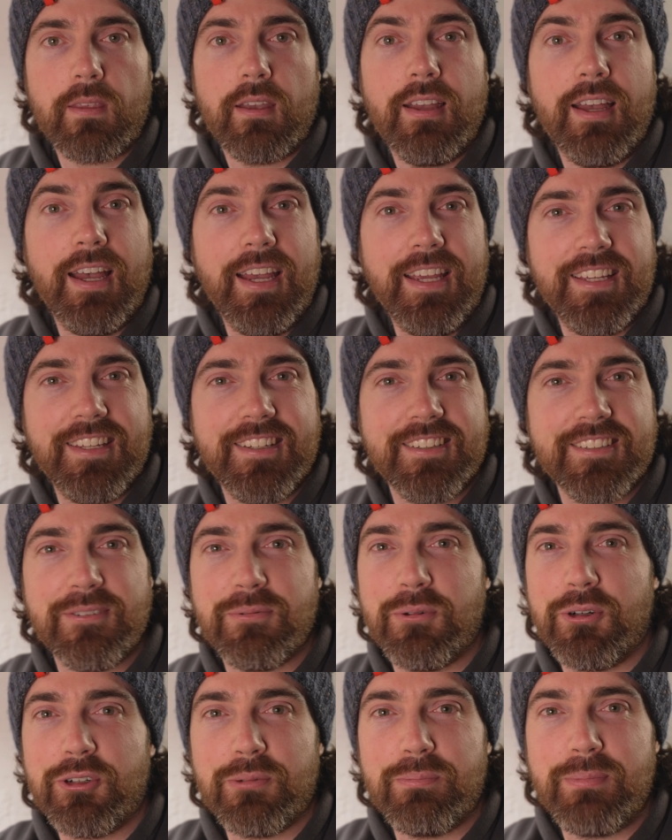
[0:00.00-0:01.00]
Hey,
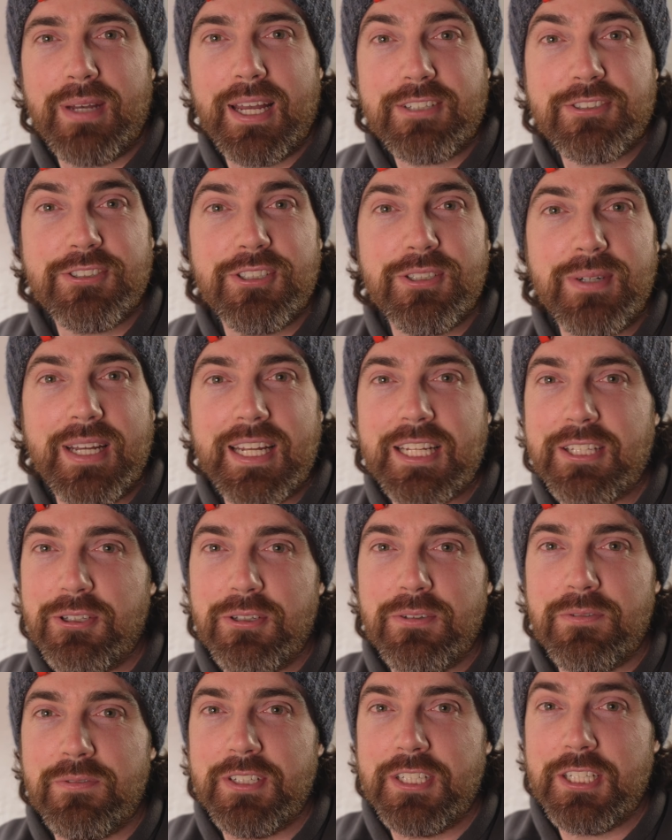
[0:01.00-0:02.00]
and welcome back to a
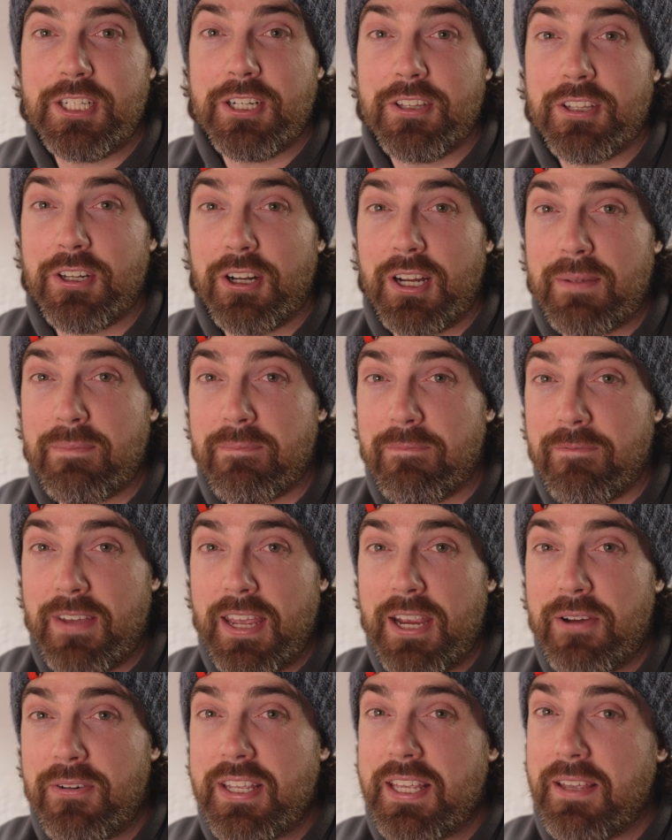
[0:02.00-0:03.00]
new video that I am
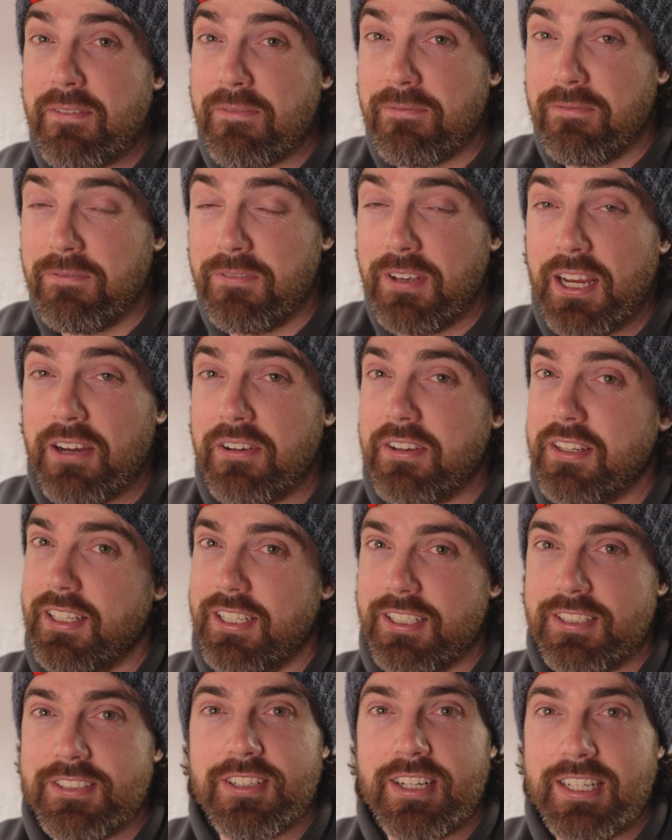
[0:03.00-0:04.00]
very
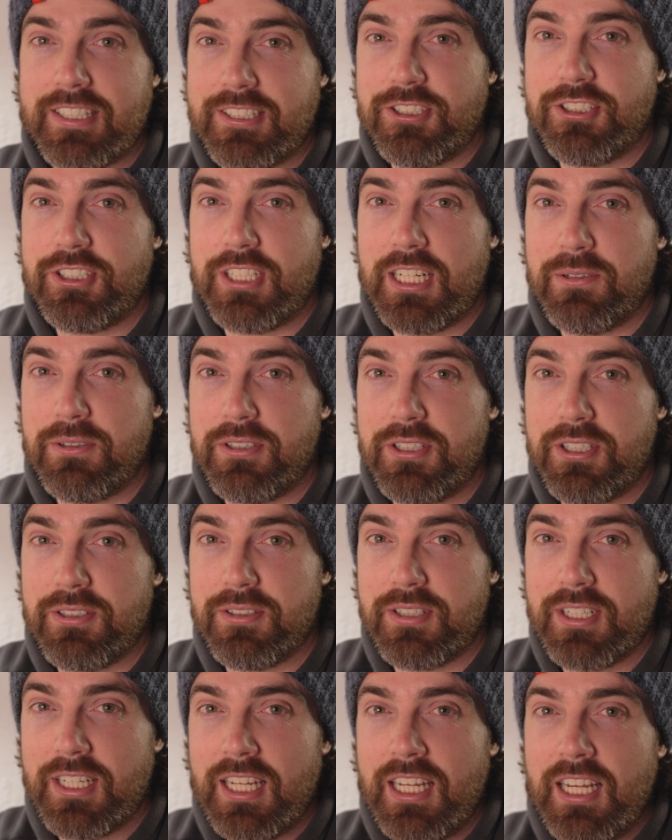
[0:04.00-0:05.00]
excited to share with
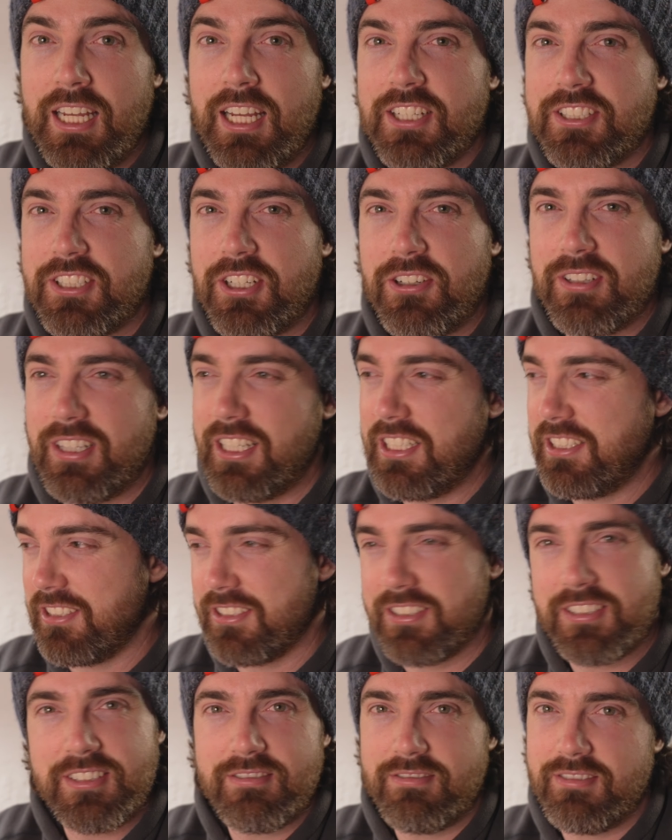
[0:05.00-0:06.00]
you. So let's
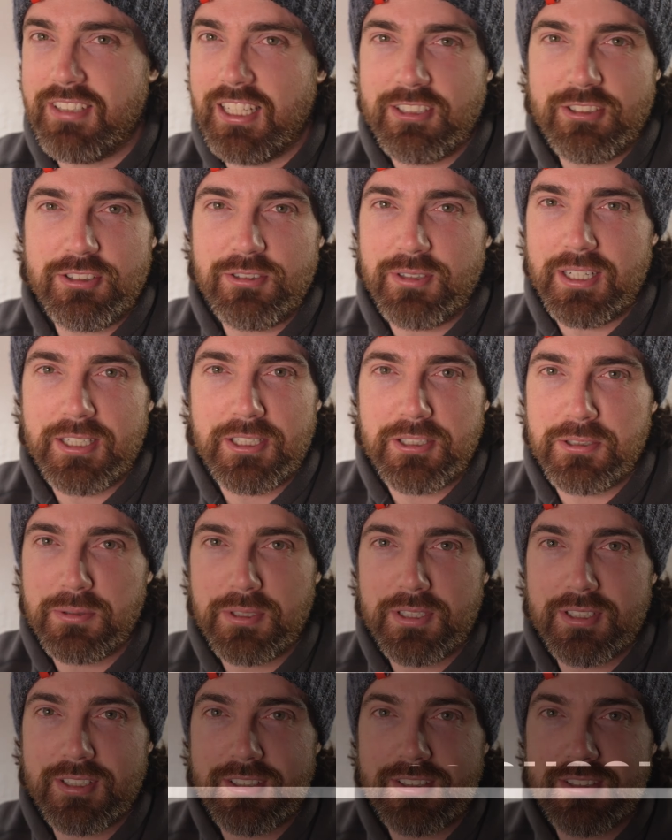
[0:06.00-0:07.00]
just get straight into
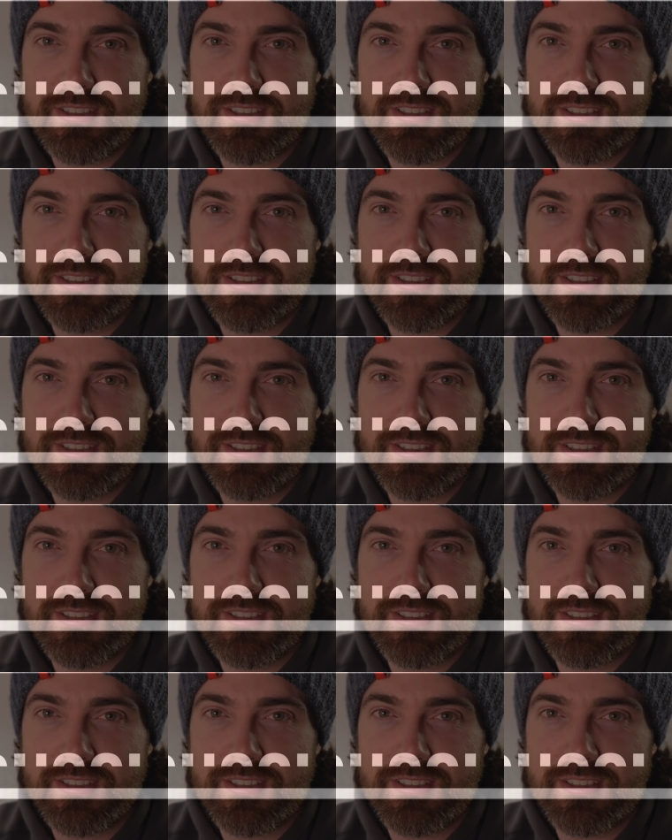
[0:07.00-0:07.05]
it.